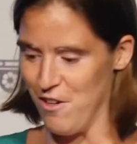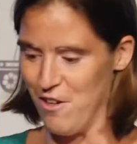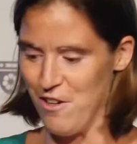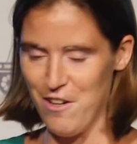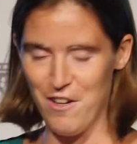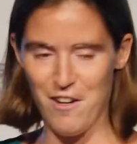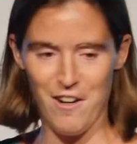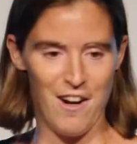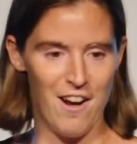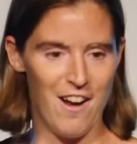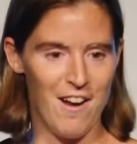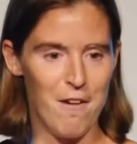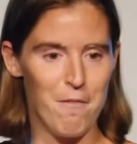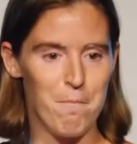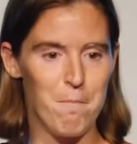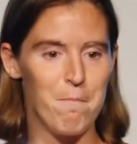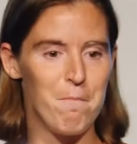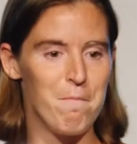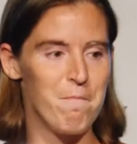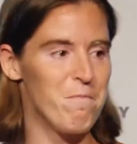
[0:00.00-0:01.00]
or
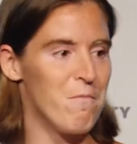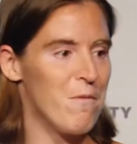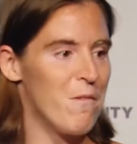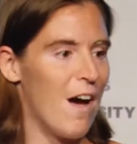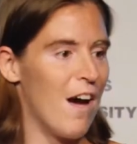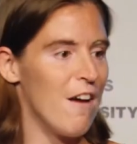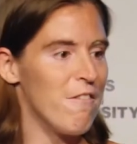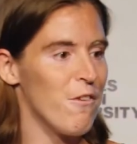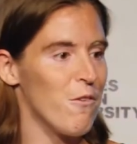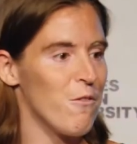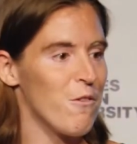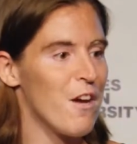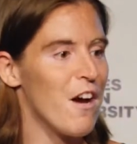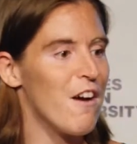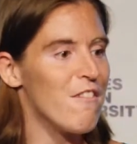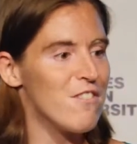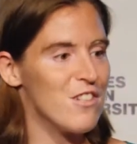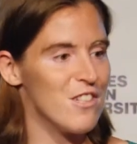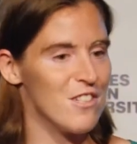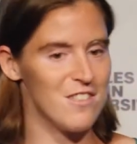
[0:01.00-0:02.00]
iPhone
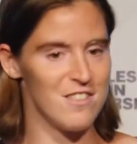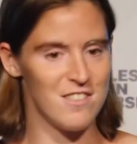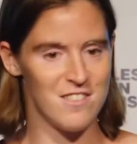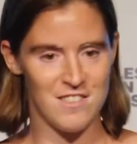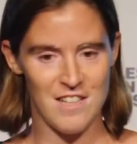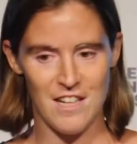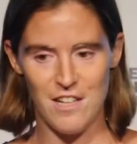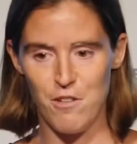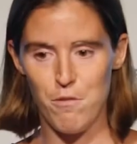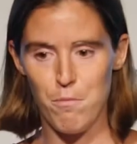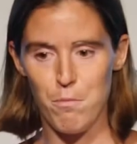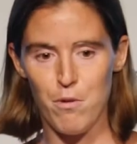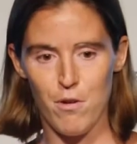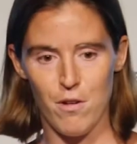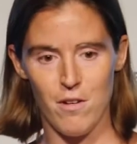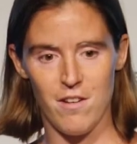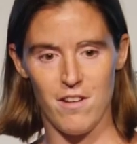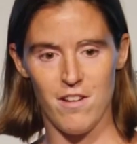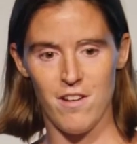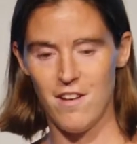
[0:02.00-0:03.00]
covers that you
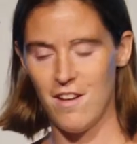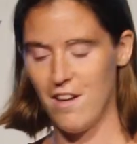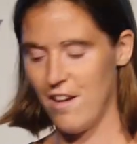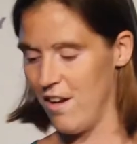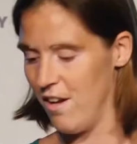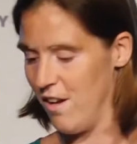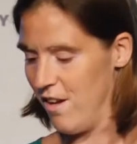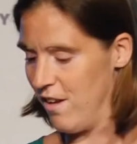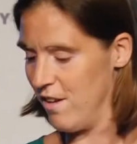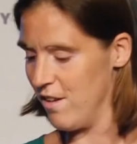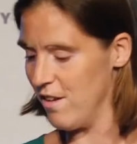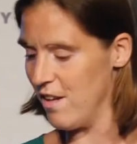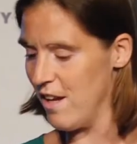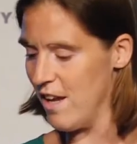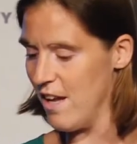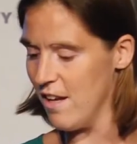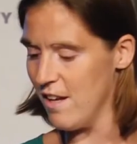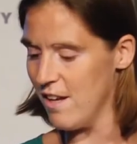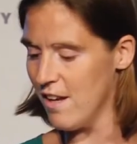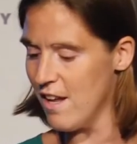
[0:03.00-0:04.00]
put
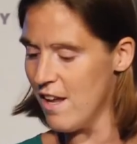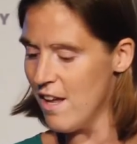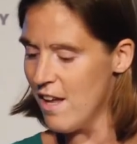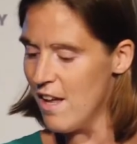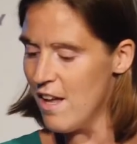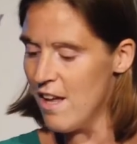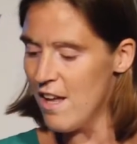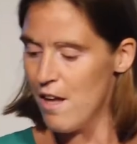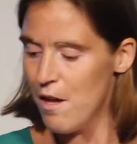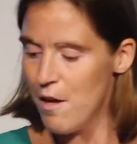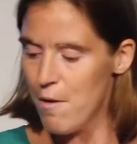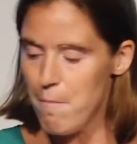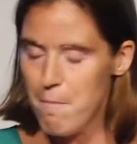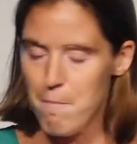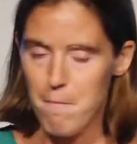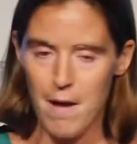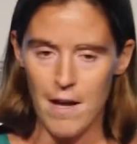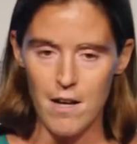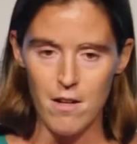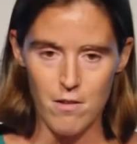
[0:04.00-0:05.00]
in.
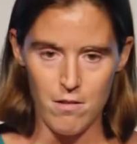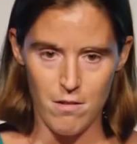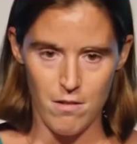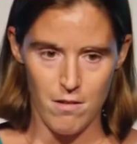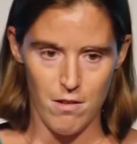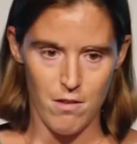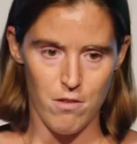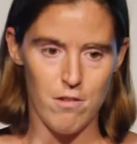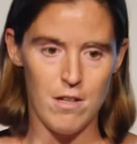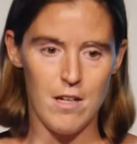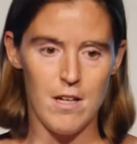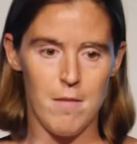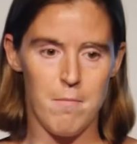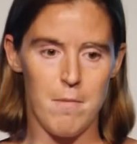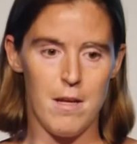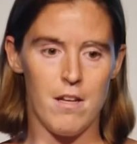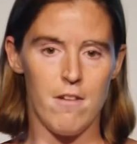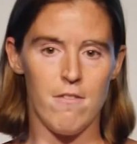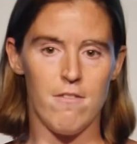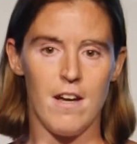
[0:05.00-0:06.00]
Metal 3D
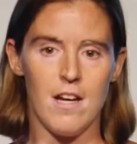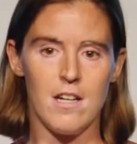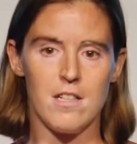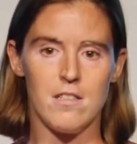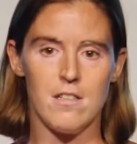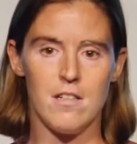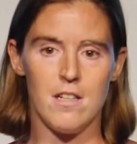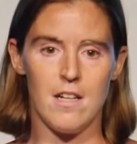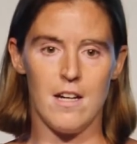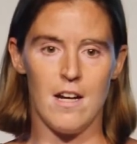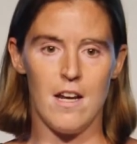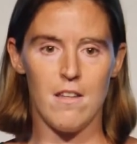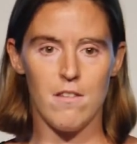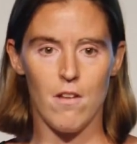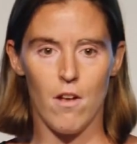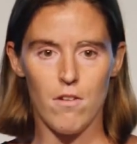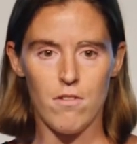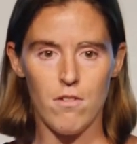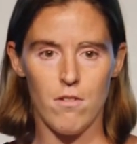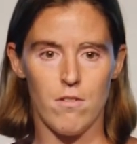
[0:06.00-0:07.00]
manufacturing is
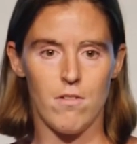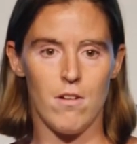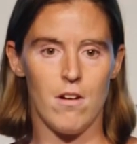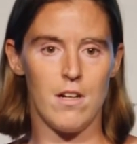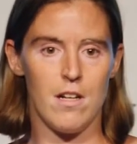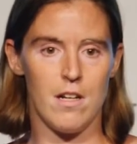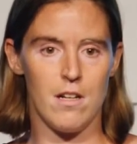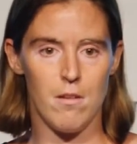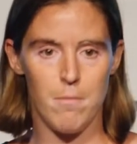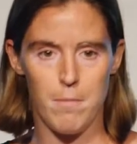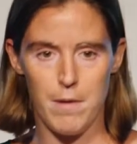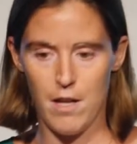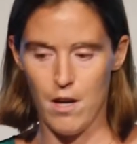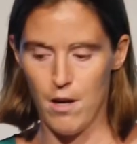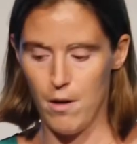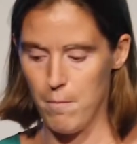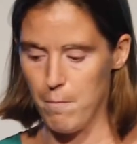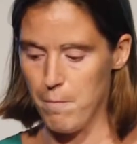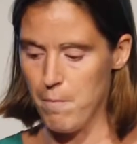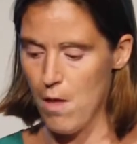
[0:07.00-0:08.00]
also starting to
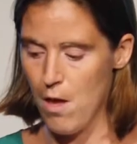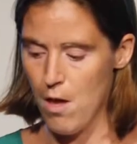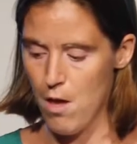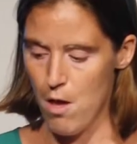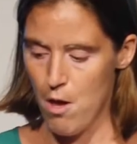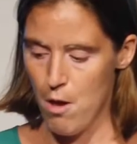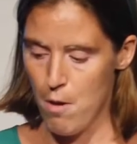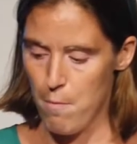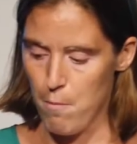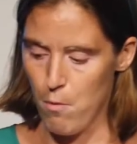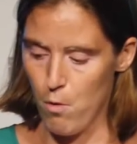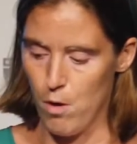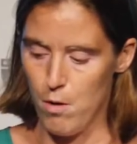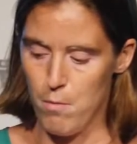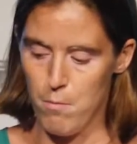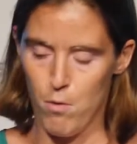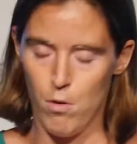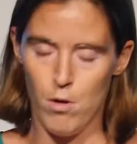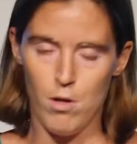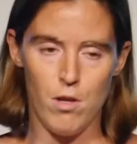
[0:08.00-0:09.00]
become more
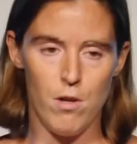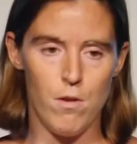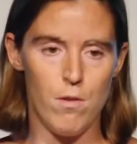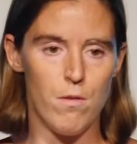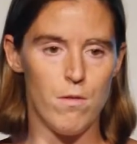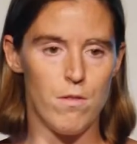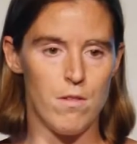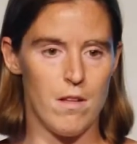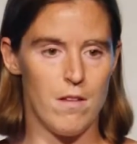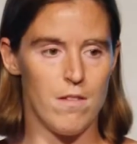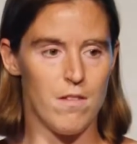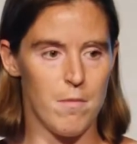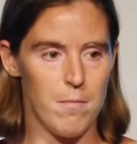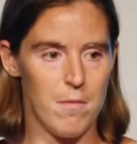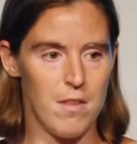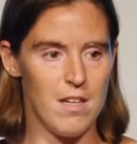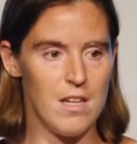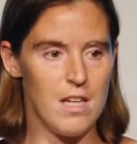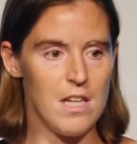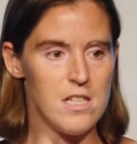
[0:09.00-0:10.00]
and more used in some
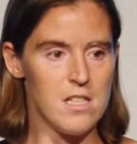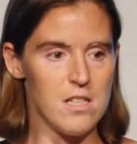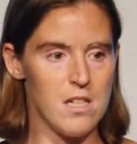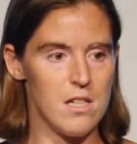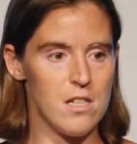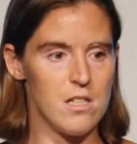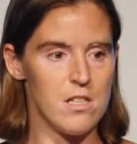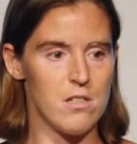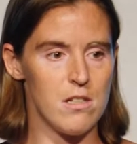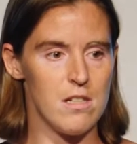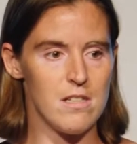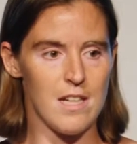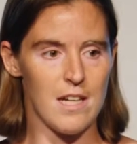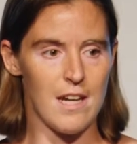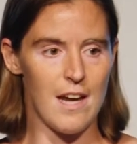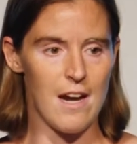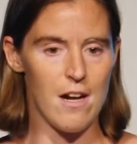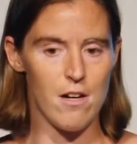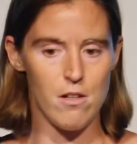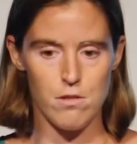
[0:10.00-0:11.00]
of the niche industries
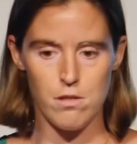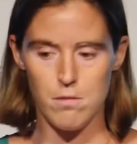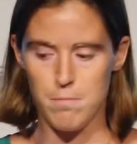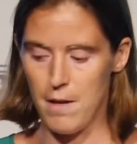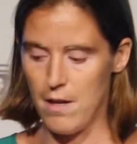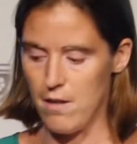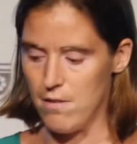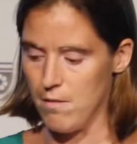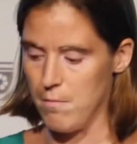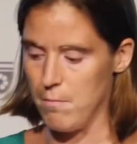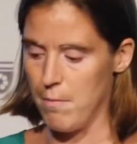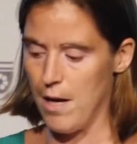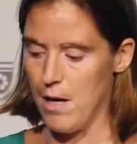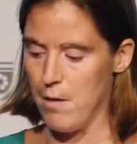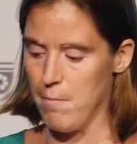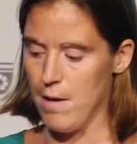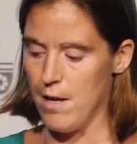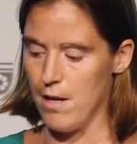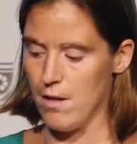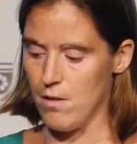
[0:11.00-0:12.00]
like aerospace and
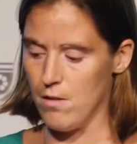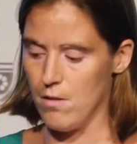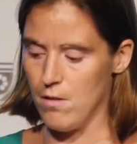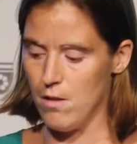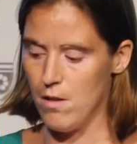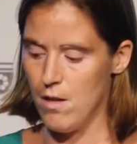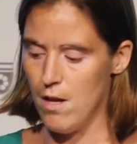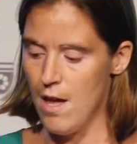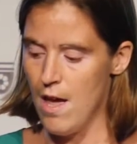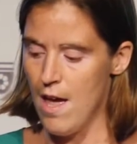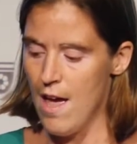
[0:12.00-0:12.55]
biomedical.